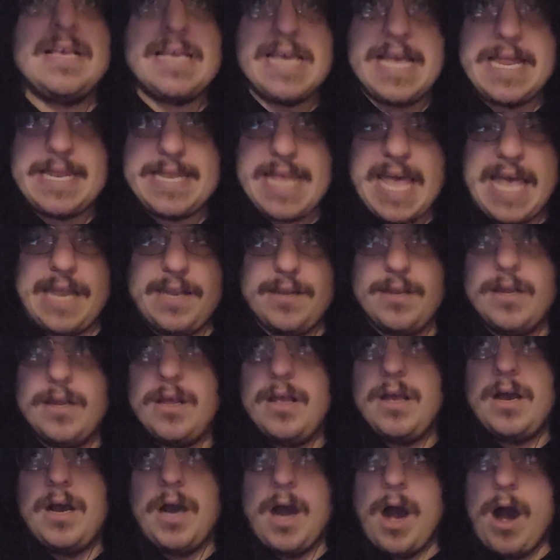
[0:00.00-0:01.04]
and then
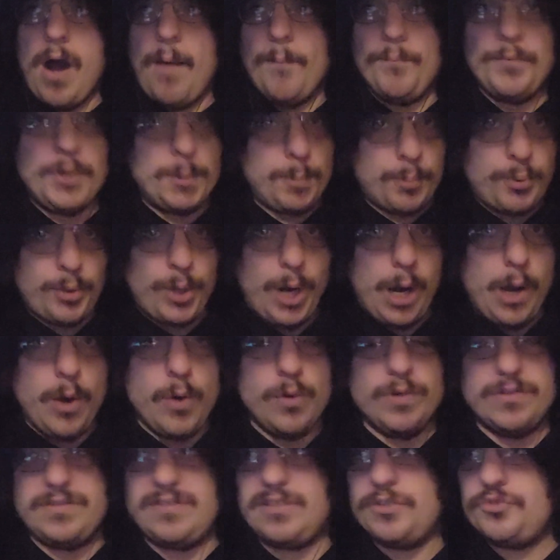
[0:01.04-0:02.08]
the pros,